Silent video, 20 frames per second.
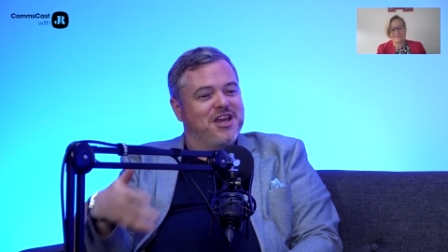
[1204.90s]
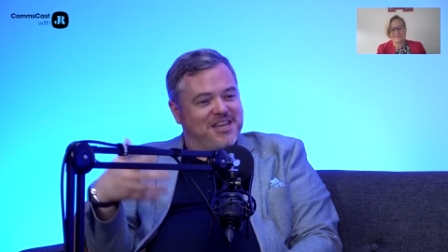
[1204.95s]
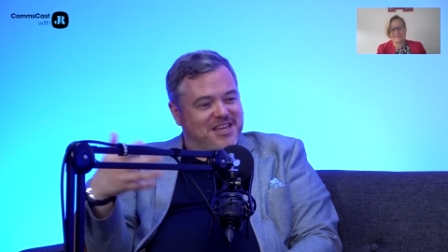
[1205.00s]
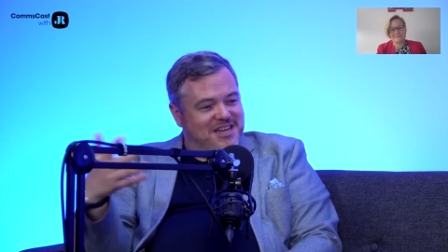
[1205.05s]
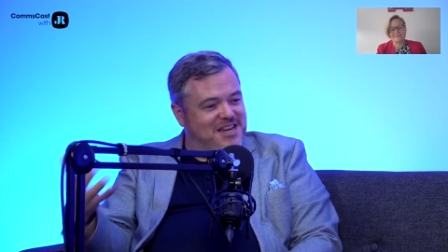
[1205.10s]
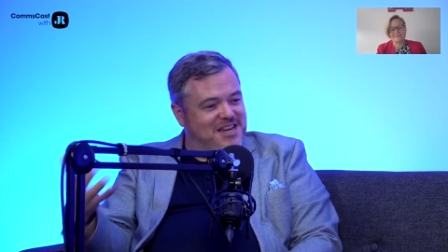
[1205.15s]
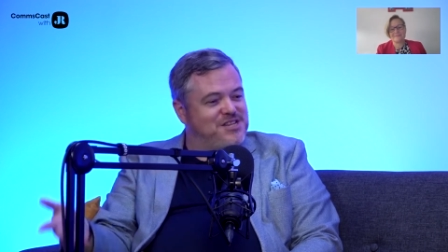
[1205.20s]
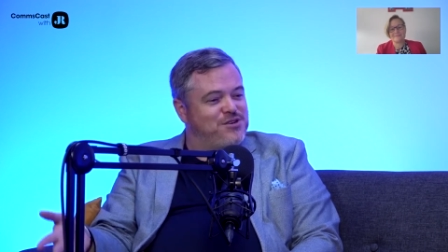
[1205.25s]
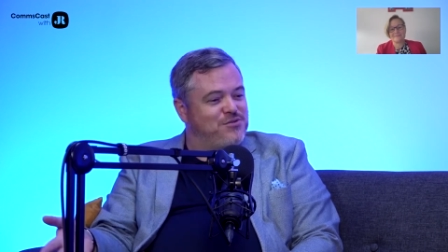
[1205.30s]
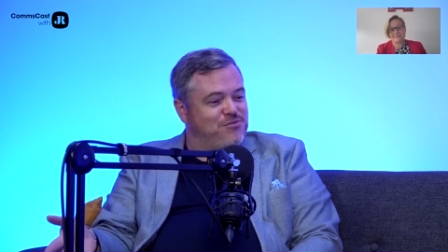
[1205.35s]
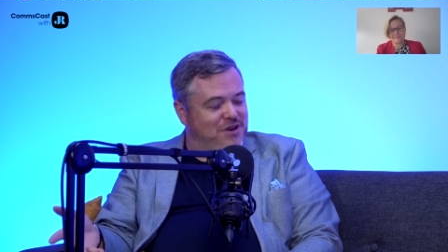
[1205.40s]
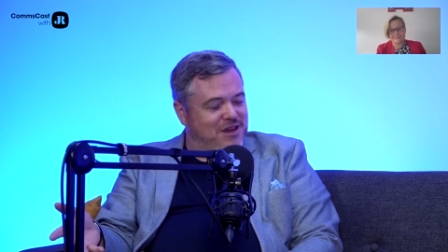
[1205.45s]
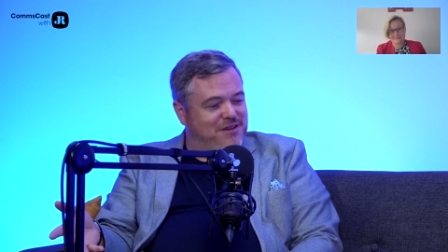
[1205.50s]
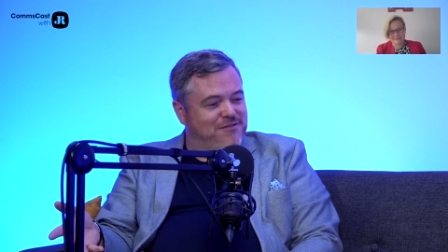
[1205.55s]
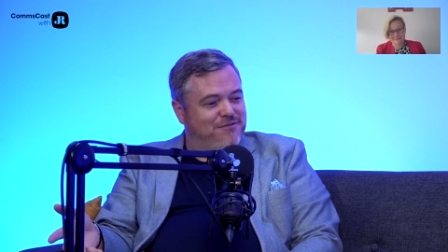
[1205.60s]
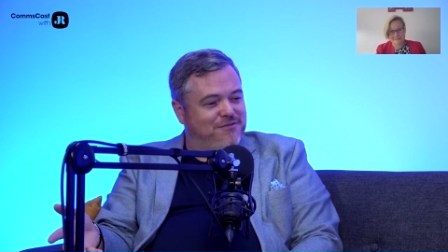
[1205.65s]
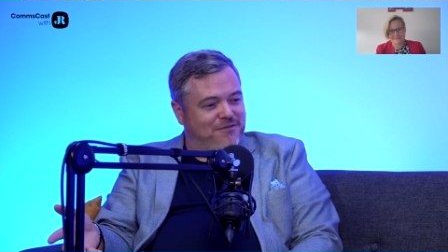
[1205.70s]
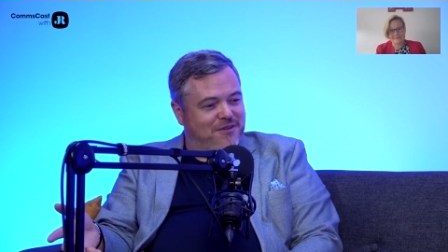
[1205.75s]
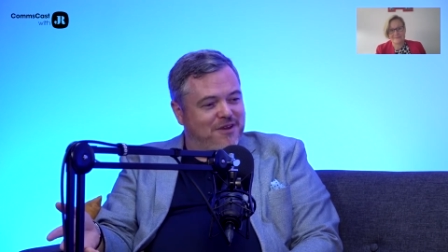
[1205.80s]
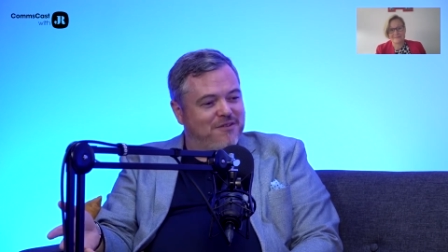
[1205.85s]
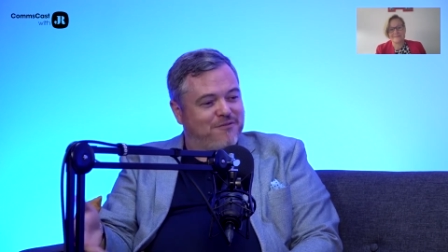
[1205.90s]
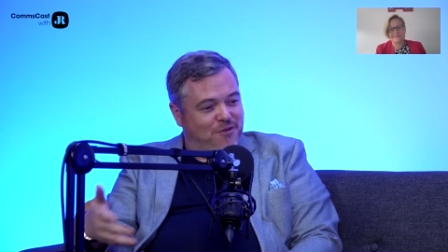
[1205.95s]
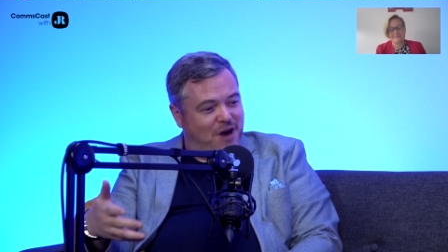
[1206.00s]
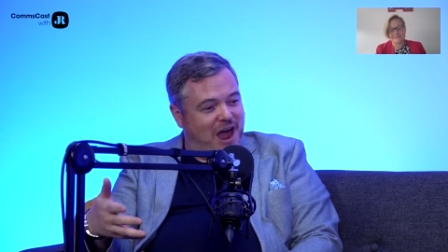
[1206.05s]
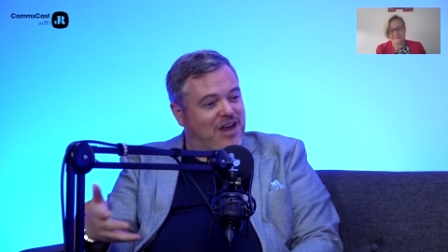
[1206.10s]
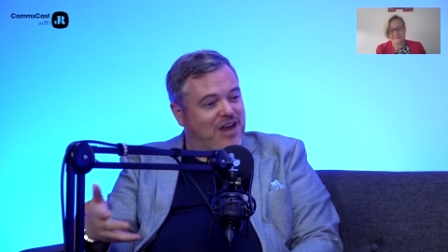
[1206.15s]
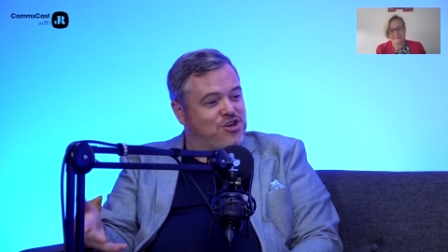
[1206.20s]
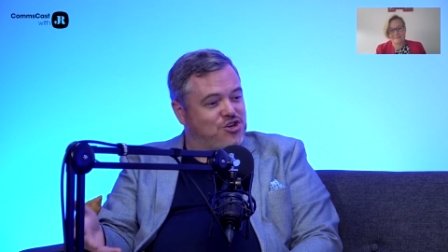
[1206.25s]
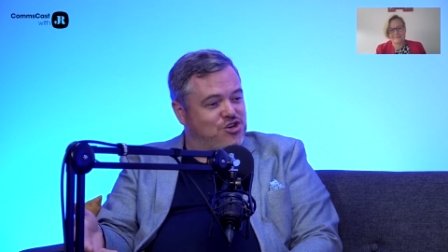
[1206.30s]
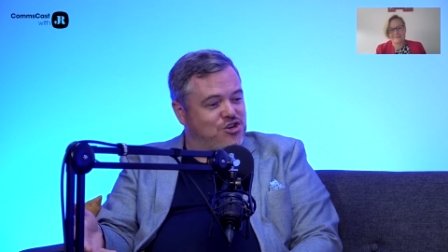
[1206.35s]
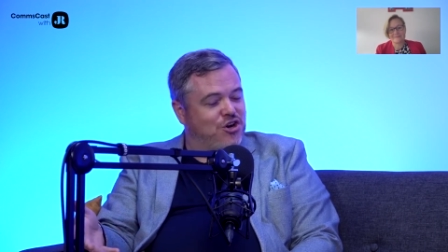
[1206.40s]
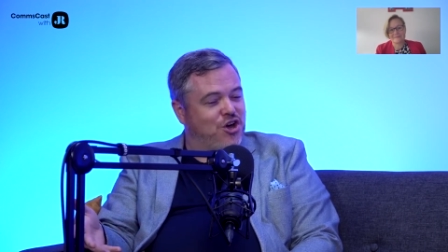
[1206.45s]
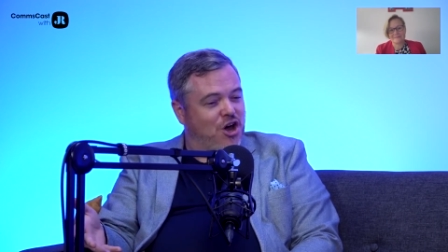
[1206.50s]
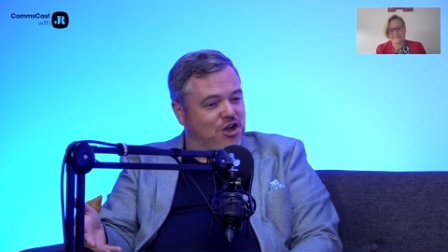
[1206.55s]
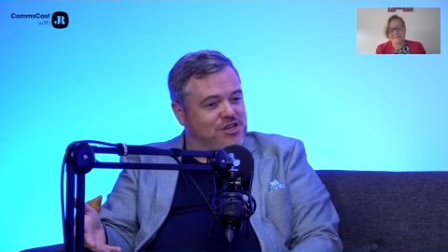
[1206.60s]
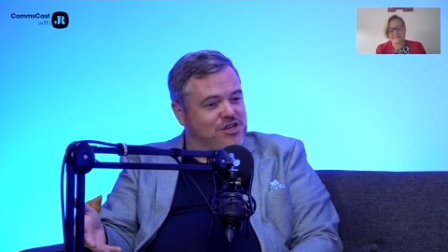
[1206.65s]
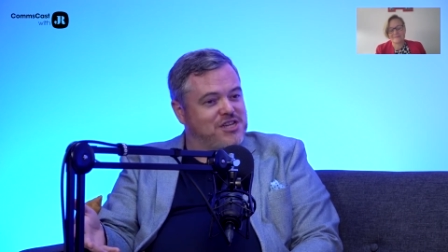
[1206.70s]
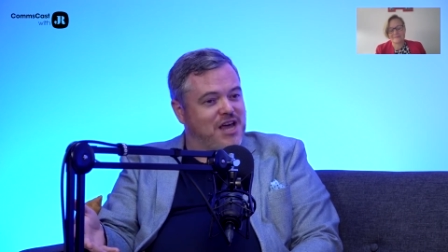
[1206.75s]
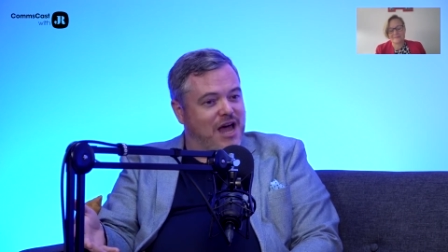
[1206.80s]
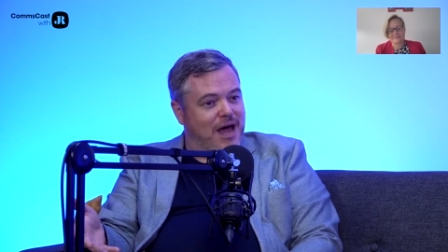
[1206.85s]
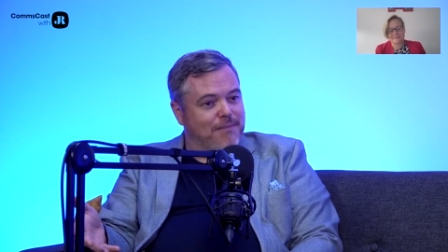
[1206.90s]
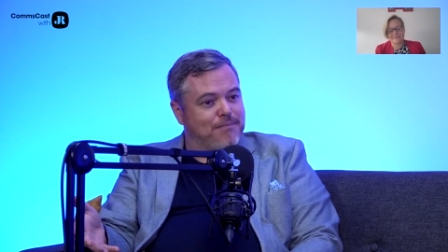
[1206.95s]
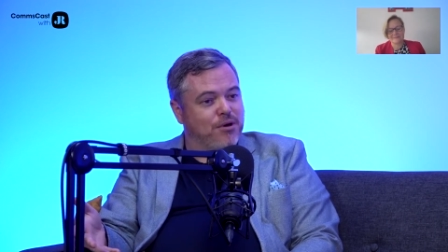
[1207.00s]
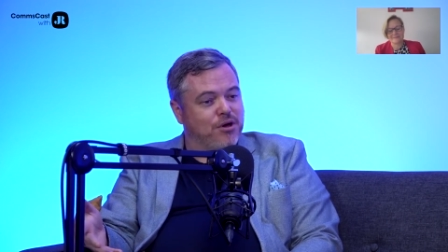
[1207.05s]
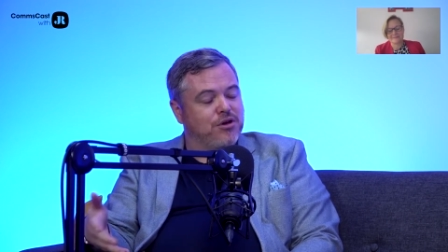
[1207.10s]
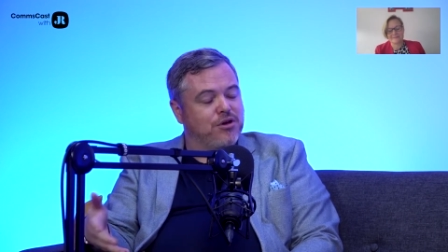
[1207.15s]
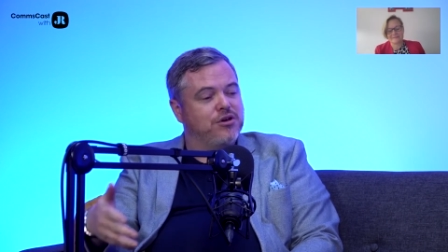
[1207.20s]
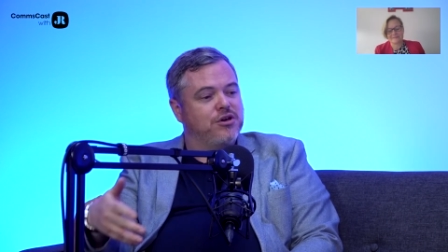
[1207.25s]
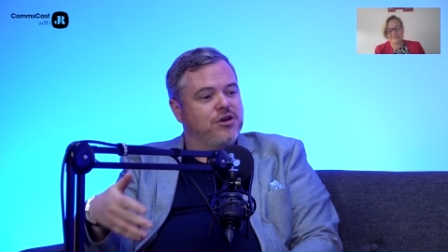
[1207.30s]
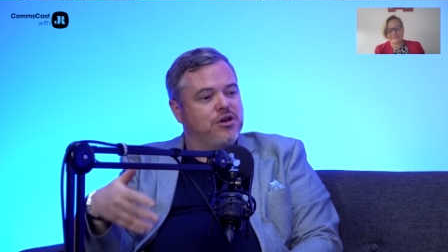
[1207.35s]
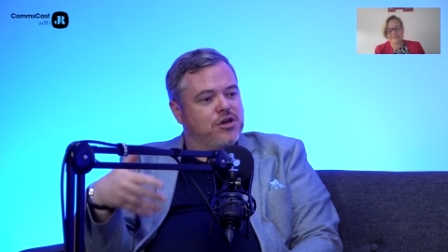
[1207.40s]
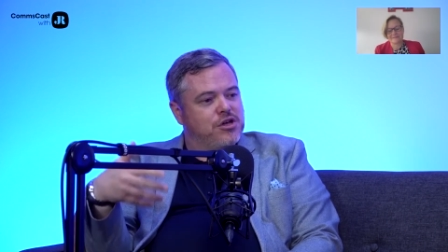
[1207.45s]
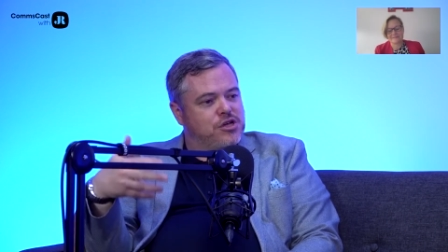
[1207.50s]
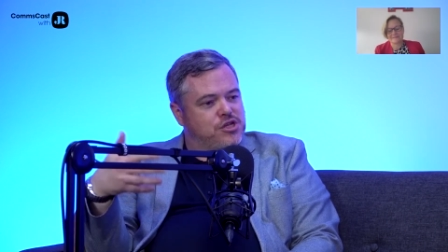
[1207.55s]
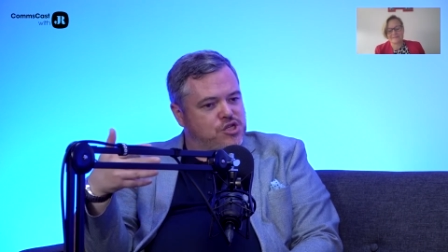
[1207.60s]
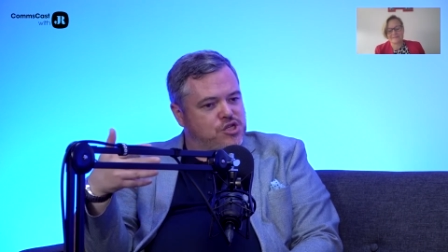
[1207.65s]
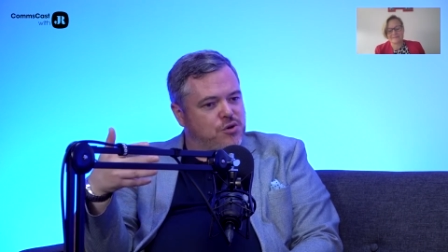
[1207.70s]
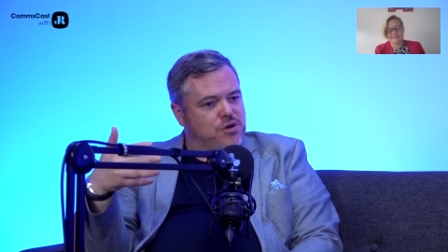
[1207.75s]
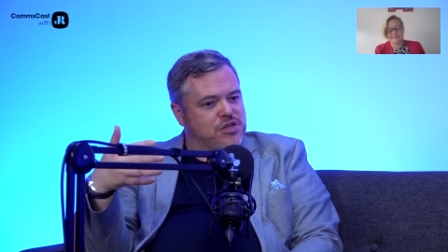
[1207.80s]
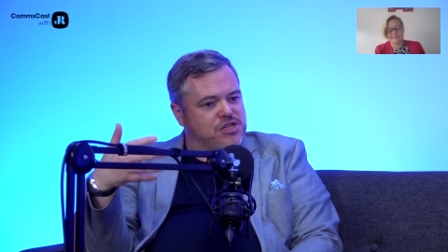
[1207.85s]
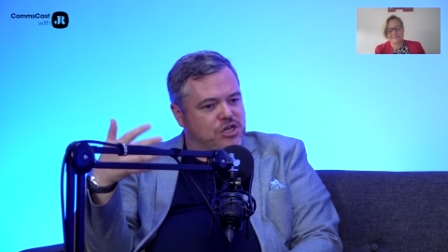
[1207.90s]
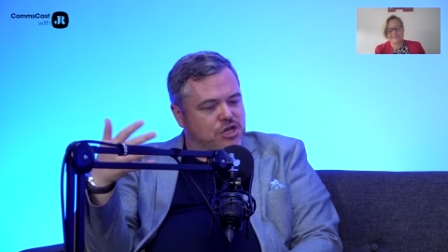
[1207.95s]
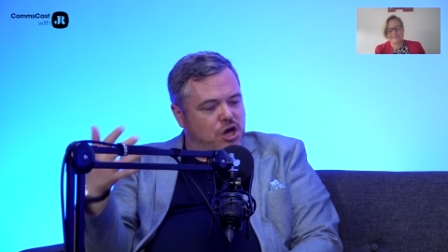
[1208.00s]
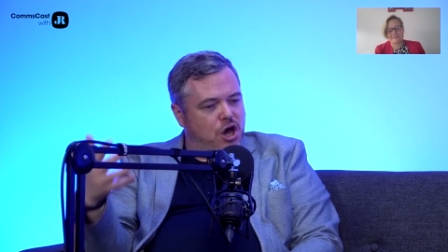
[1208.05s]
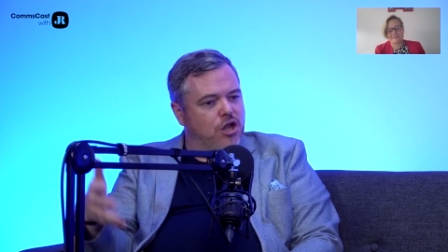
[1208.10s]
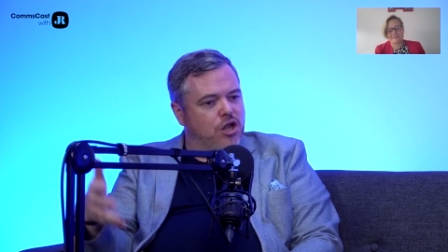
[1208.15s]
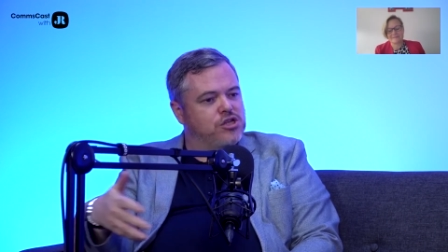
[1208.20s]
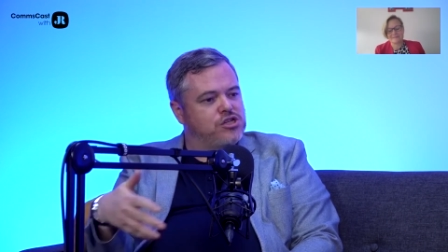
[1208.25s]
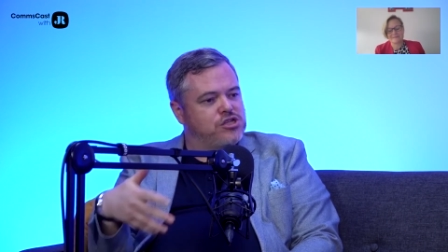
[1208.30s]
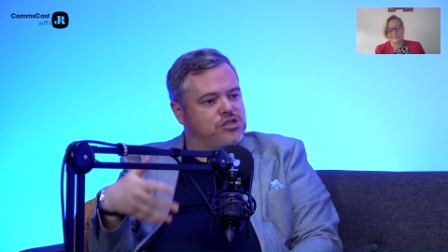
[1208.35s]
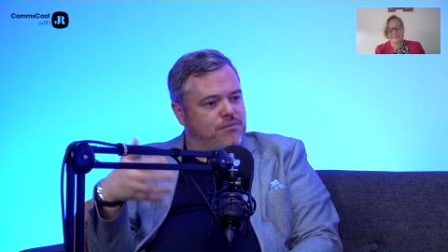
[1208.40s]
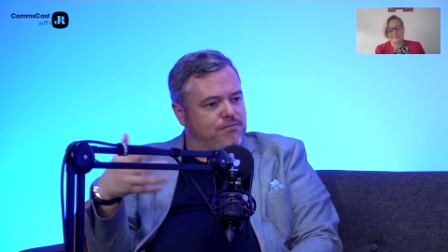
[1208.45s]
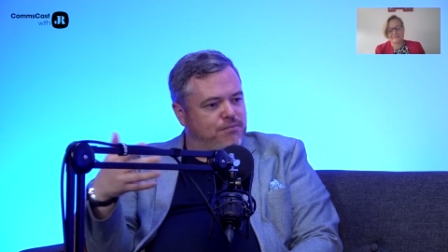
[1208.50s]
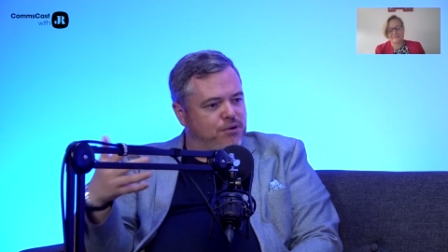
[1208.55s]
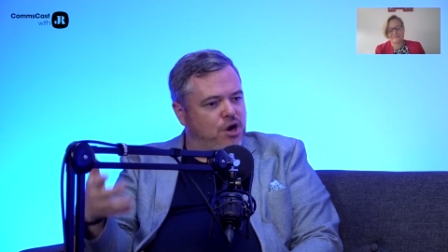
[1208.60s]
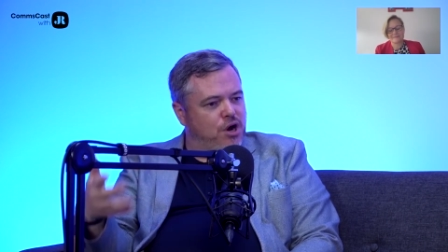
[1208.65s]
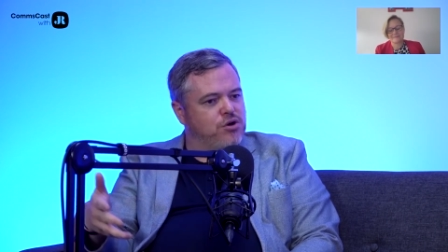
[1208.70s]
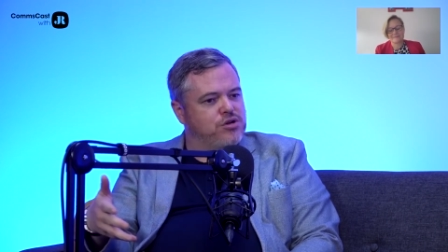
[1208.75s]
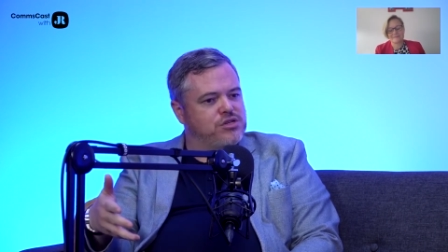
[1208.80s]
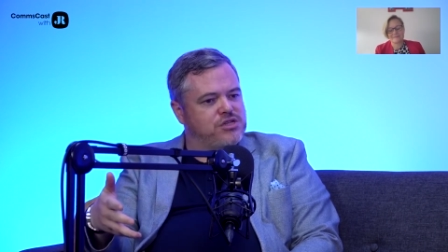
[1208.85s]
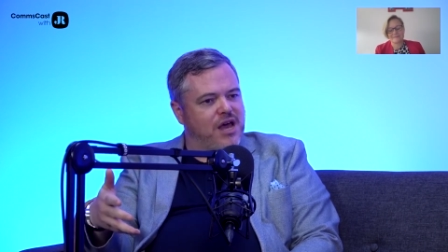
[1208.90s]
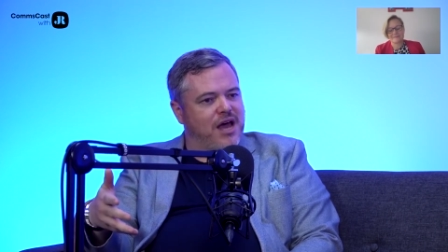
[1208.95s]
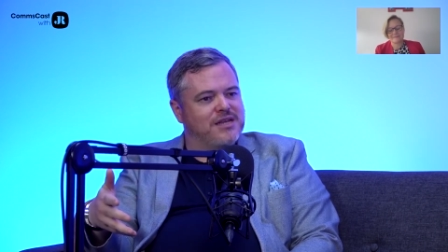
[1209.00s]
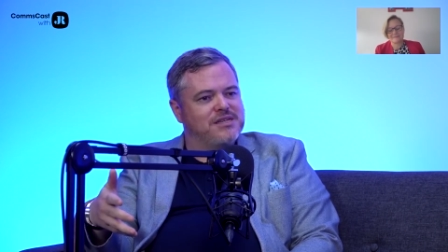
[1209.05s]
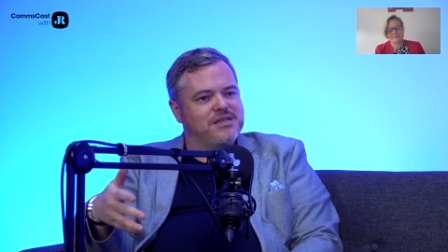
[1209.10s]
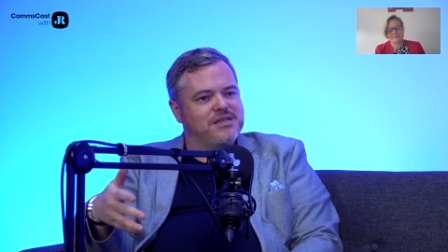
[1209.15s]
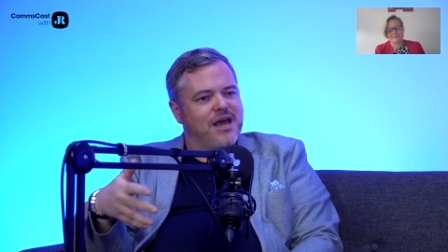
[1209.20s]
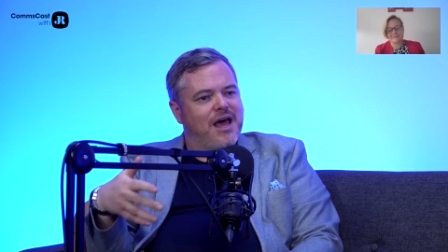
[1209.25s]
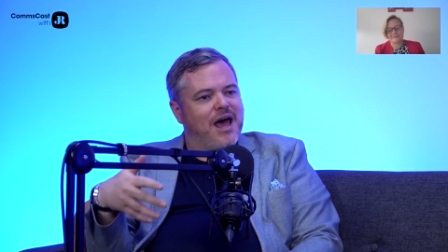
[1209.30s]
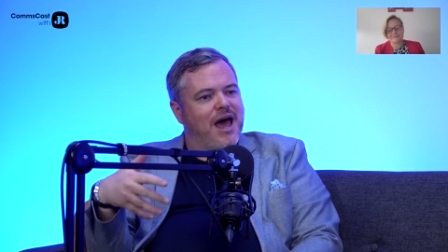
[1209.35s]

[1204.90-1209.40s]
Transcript: You need to refresh your contact book. So it's a constant process.